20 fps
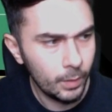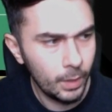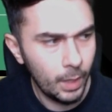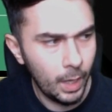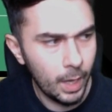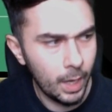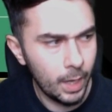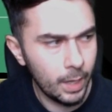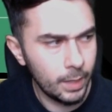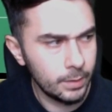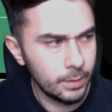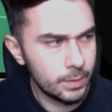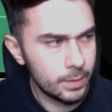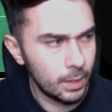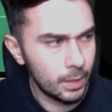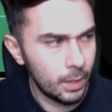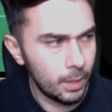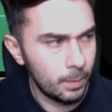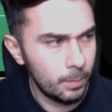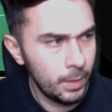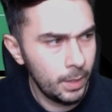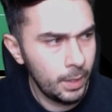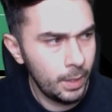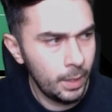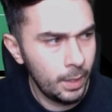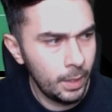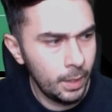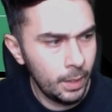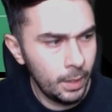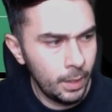And
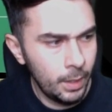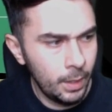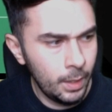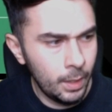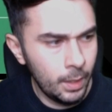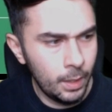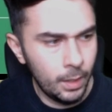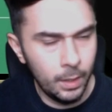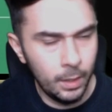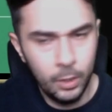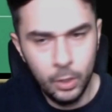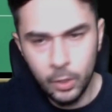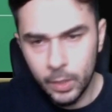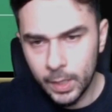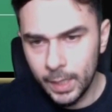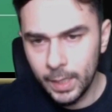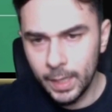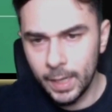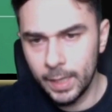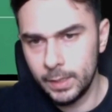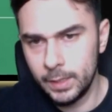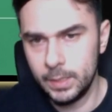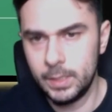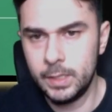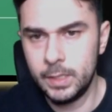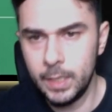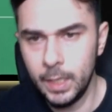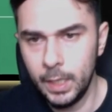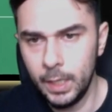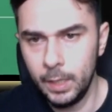looking at
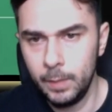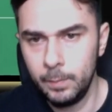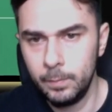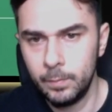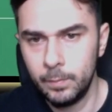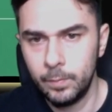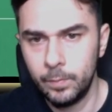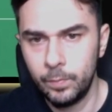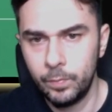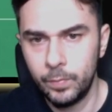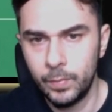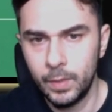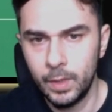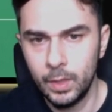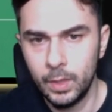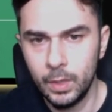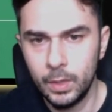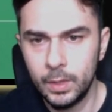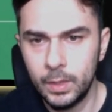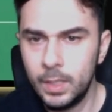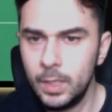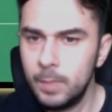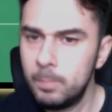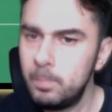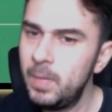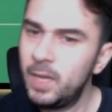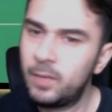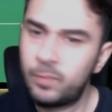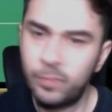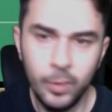this team, the
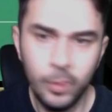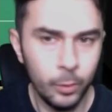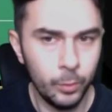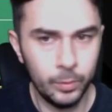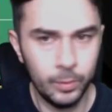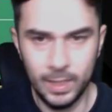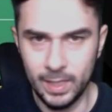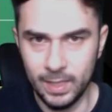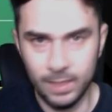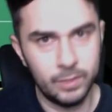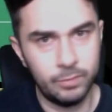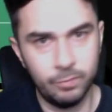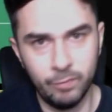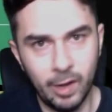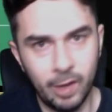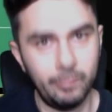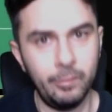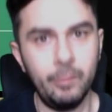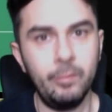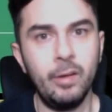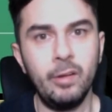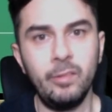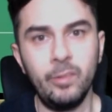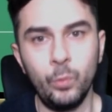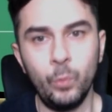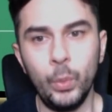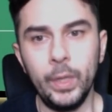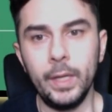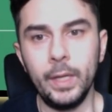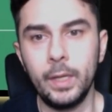midfield is very,
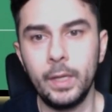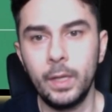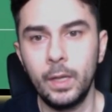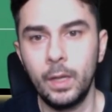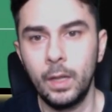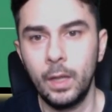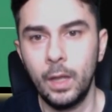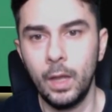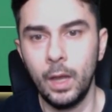very weak.